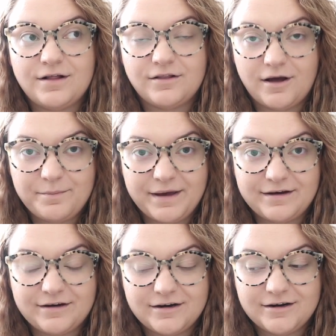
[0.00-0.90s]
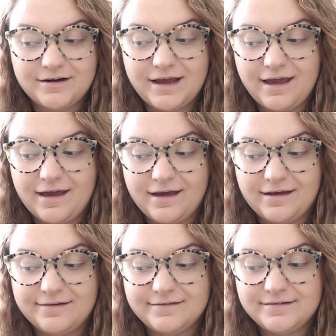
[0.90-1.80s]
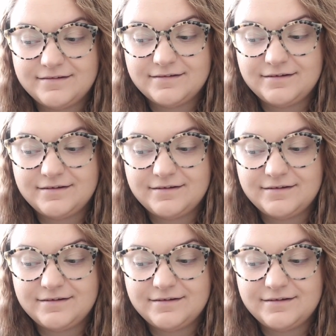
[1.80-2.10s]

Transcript: a lot better and,